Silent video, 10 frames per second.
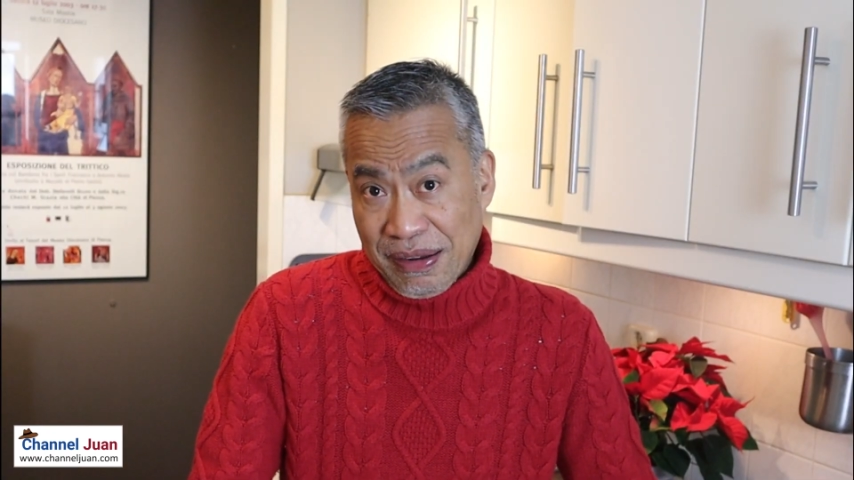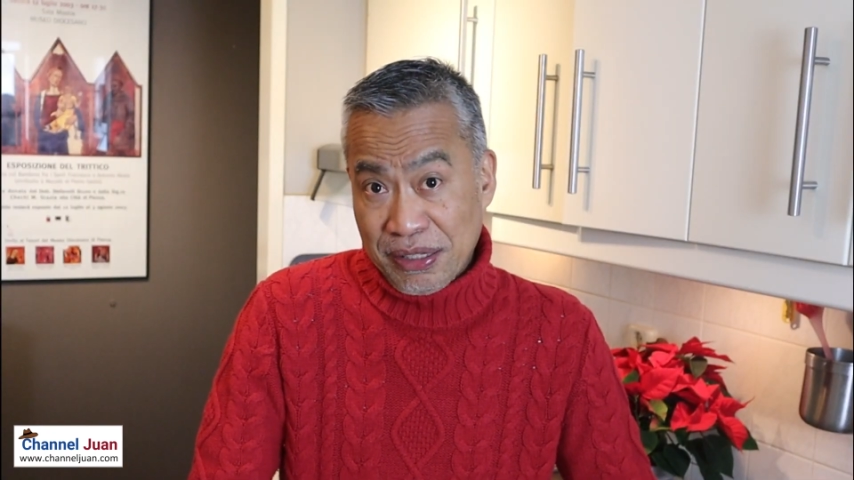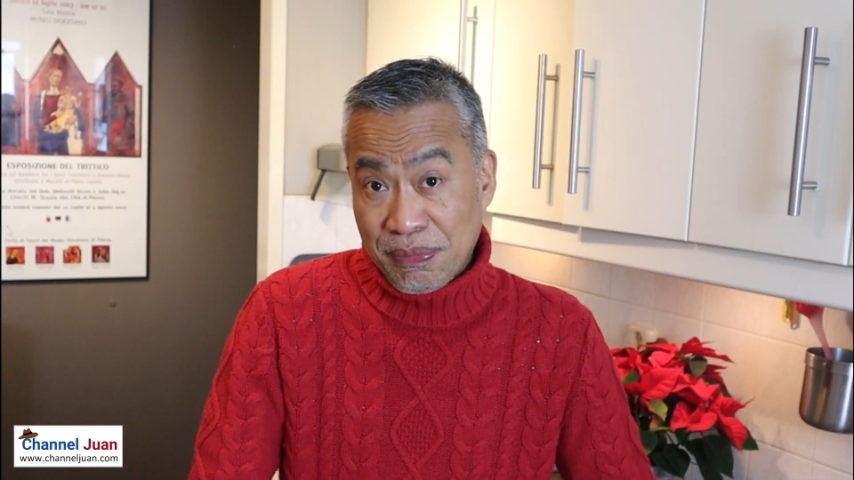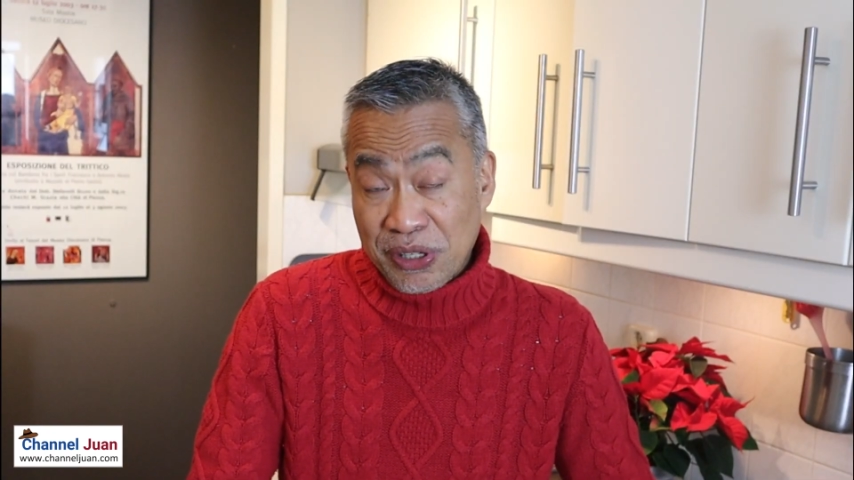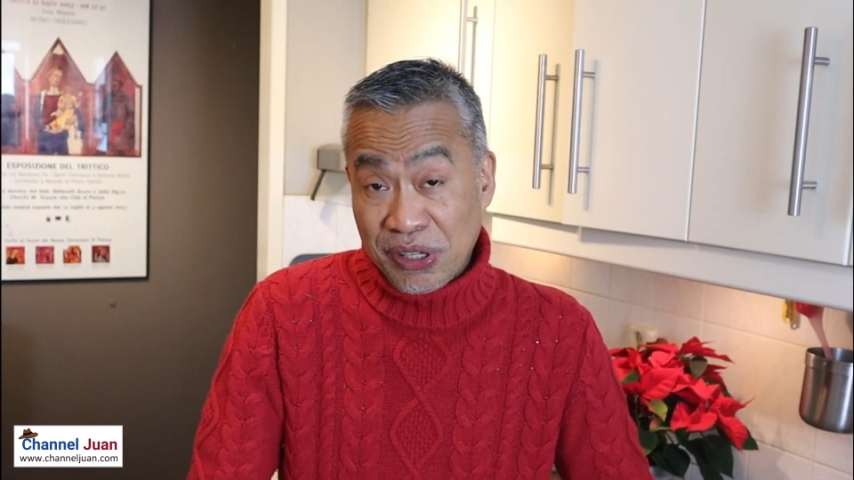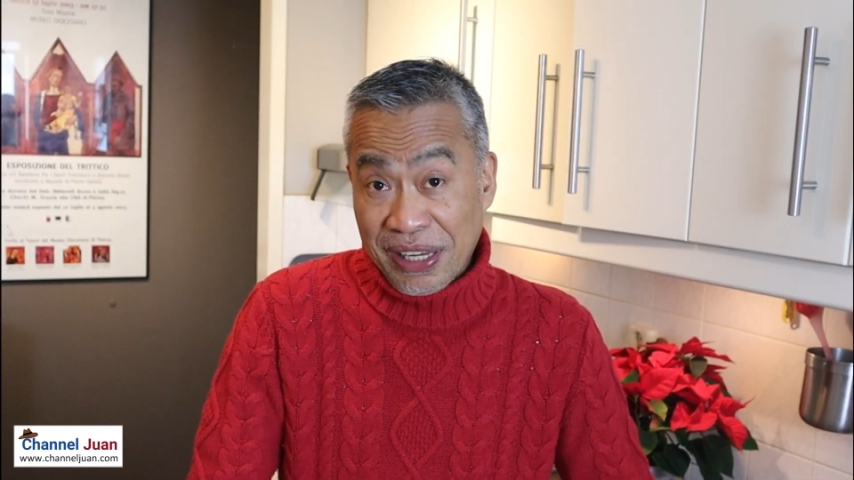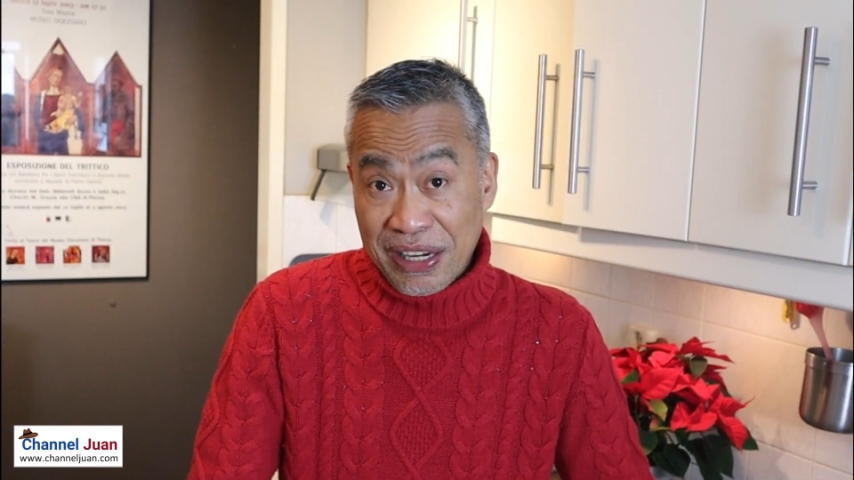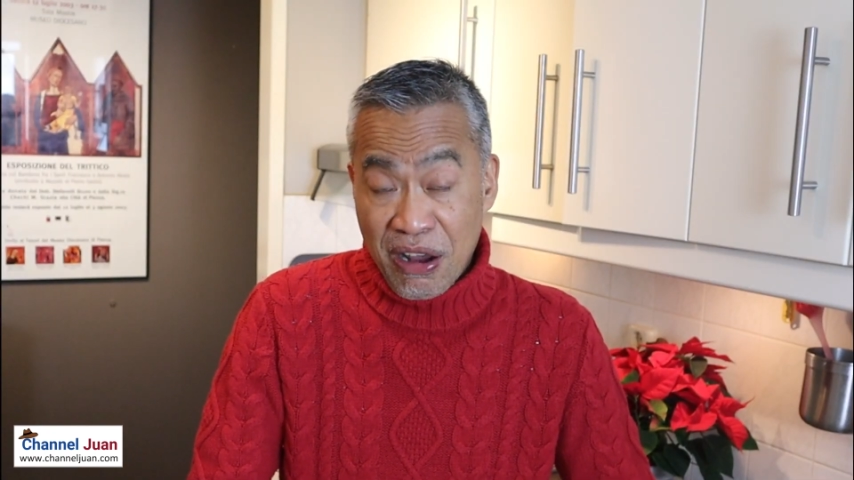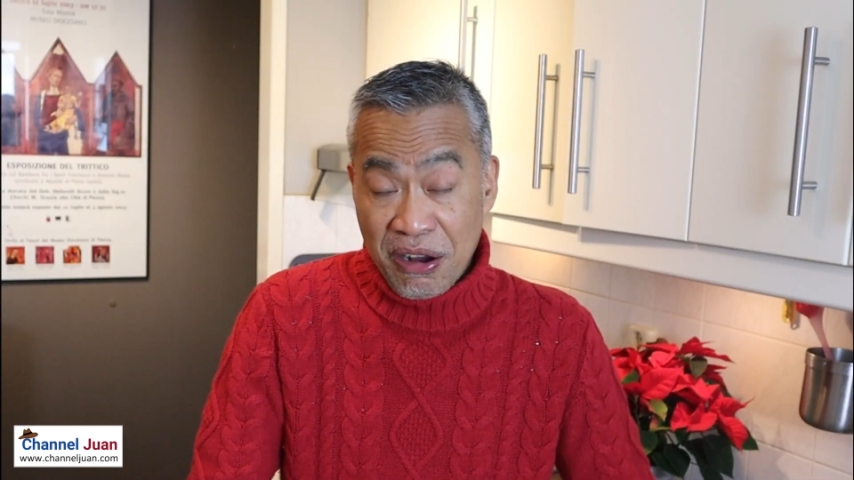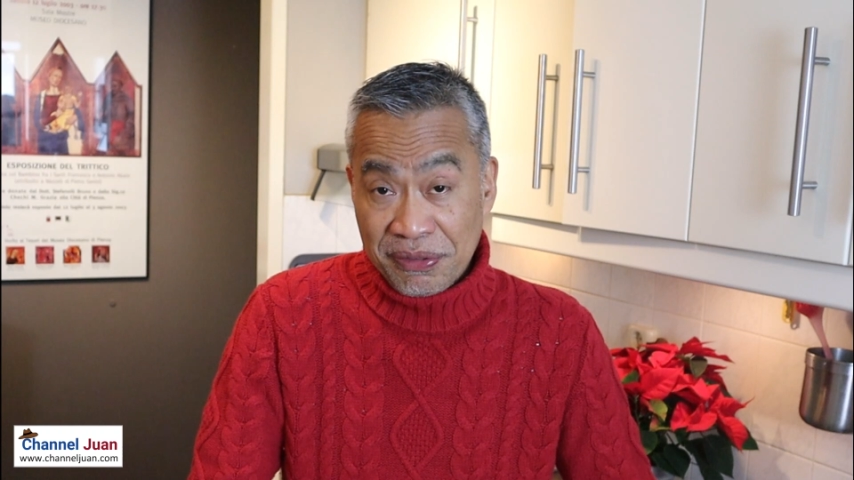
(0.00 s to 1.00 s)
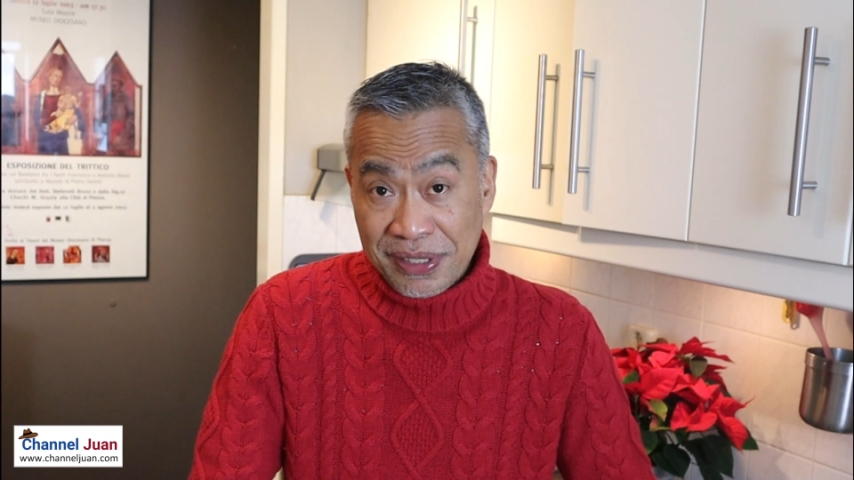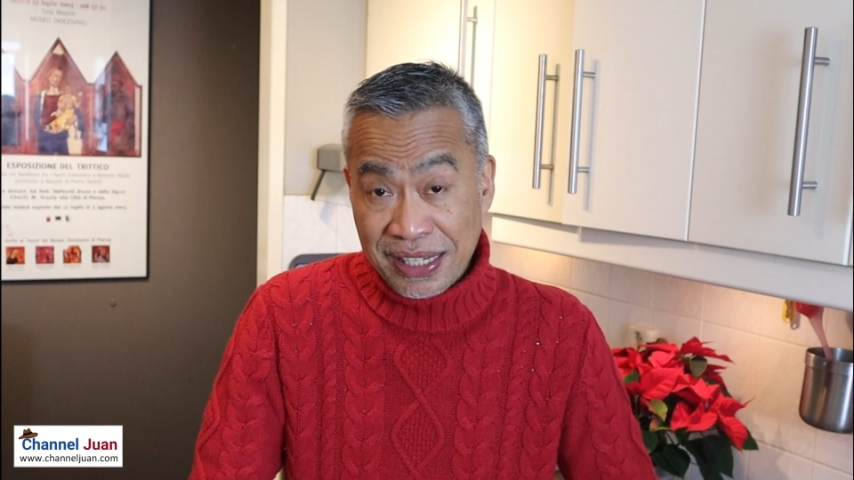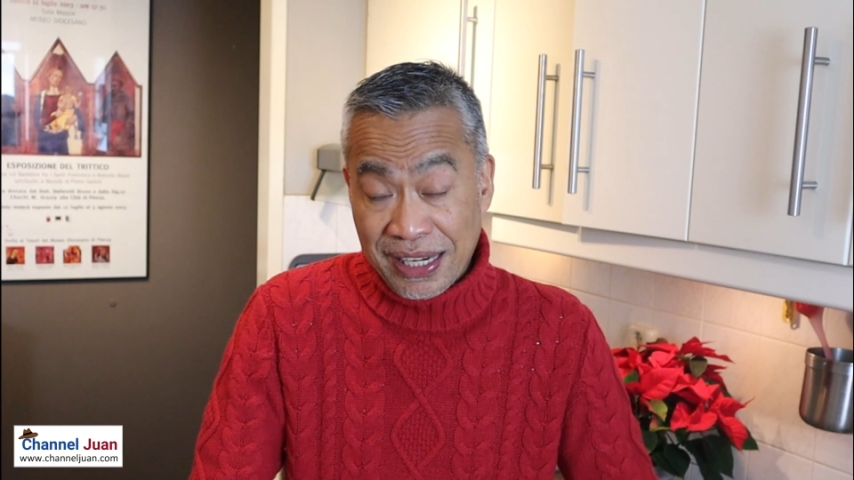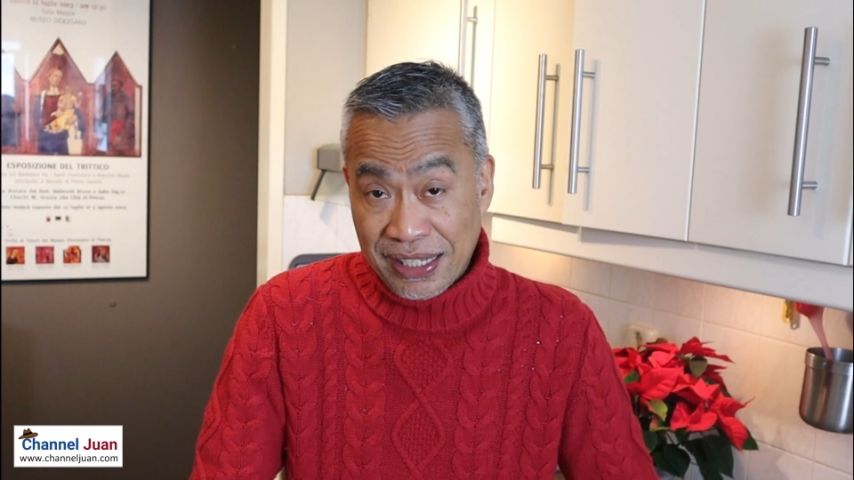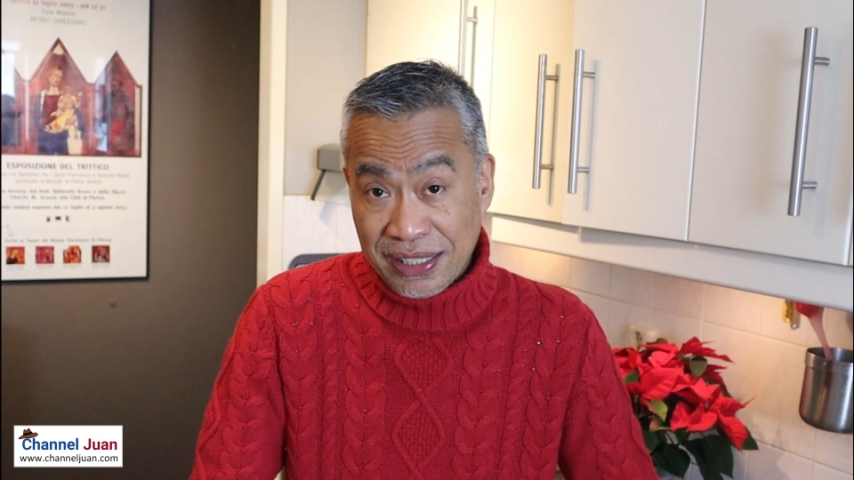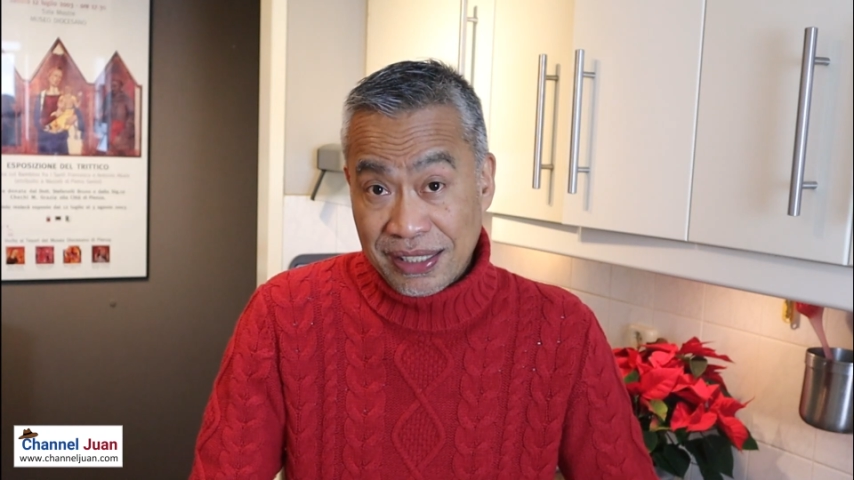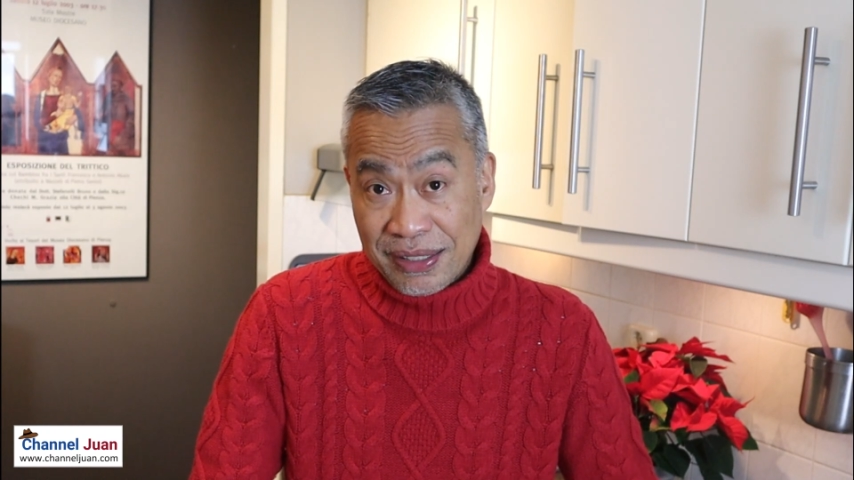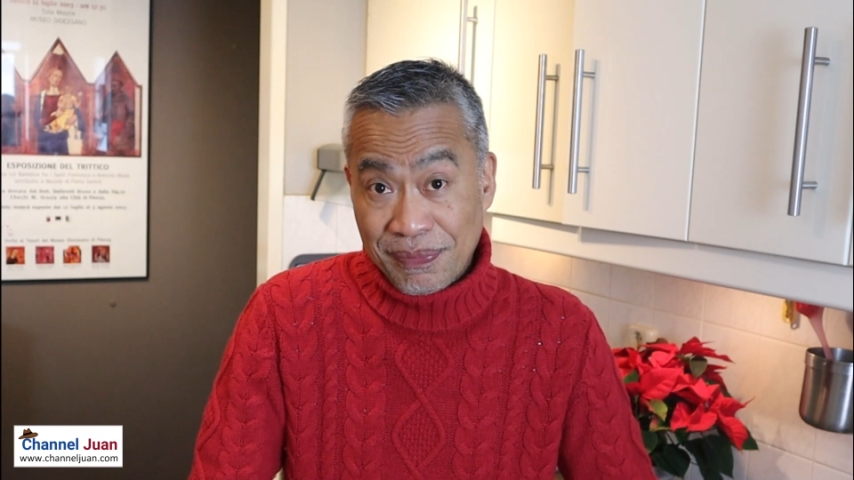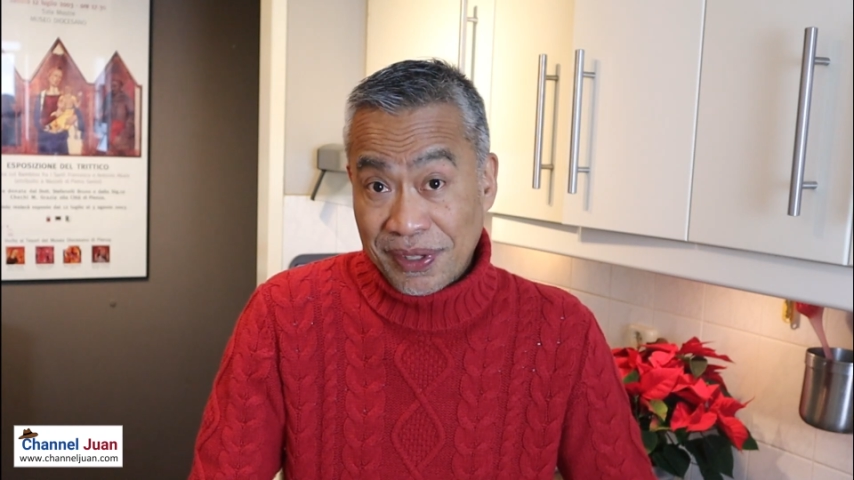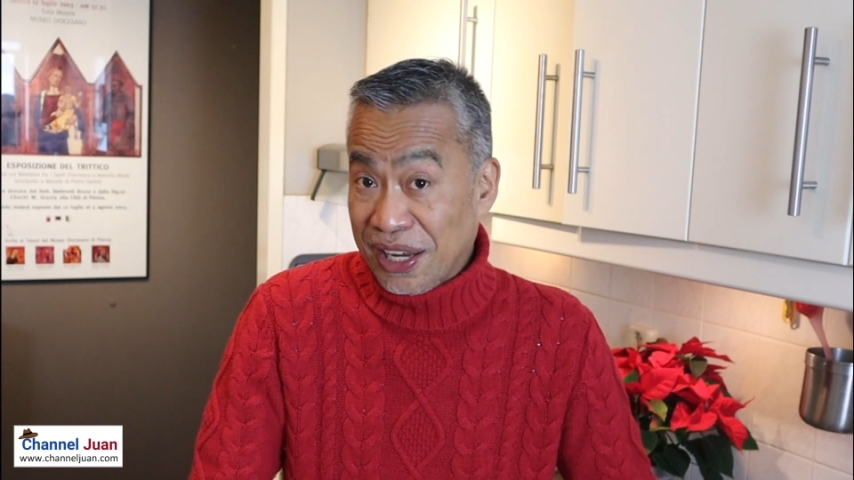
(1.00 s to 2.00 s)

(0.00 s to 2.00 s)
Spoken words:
especially of the kids.